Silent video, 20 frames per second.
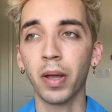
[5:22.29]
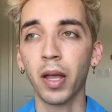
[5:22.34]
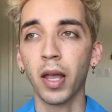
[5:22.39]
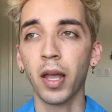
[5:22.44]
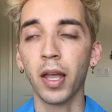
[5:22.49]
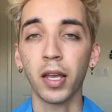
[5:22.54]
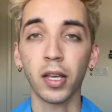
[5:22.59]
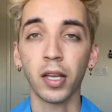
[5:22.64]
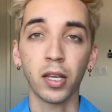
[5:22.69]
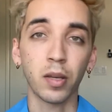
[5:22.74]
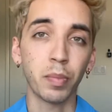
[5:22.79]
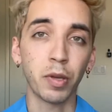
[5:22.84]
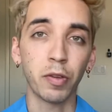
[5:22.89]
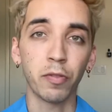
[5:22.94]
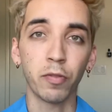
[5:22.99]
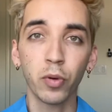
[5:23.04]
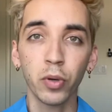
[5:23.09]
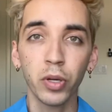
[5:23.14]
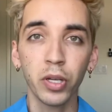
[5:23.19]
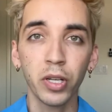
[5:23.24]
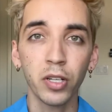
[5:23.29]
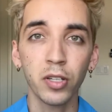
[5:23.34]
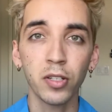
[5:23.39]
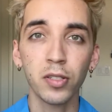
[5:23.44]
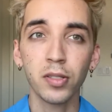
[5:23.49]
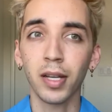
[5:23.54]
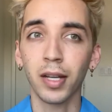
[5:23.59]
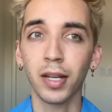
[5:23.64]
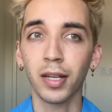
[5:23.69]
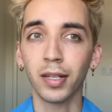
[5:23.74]
it could be 4
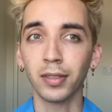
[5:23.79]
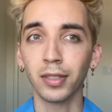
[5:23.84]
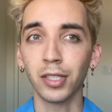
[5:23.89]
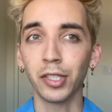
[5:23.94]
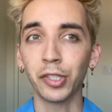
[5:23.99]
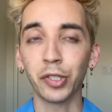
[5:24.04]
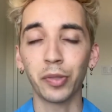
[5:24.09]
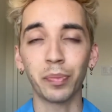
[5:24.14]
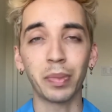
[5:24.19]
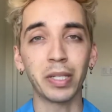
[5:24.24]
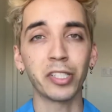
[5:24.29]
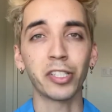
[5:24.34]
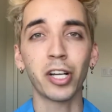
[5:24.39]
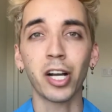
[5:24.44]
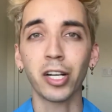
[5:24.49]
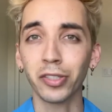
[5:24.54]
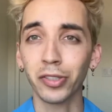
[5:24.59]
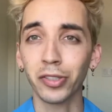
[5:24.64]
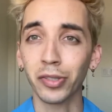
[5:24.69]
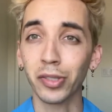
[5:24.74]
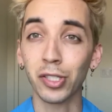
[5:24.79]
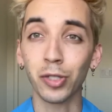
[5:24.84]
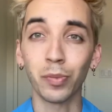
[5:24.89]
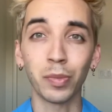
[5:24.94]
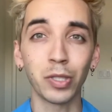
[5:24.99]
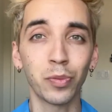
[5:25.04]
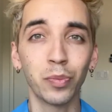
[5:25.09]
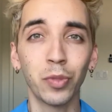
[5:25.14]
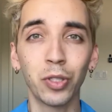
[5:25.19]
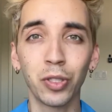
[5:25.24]
years, and to be a doctor, it's so
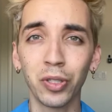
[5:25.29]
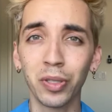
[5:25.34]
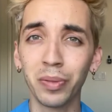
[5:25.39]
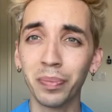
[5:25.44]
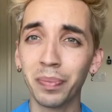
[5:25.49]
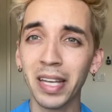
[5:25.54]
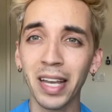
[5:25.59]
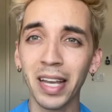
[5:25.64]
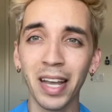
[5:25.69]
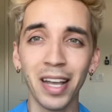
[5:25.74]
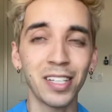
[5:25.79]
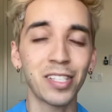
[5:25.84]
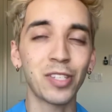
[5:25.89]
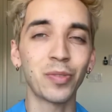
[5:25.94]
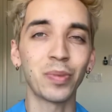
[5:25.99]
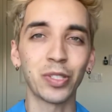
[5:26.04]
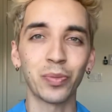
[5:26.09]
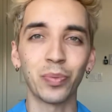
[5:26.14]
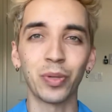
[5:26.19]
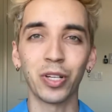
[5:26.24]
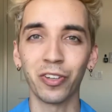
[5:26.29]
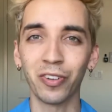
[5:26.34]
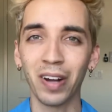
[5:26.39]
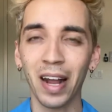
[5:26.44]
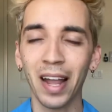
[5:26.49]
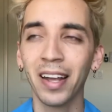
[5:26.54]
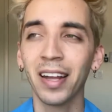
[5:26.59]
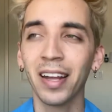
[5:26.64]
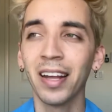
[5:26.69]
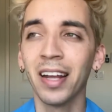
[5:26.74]
much more, and PA, so much more,
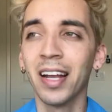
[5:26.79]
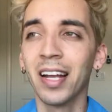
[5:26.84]
right?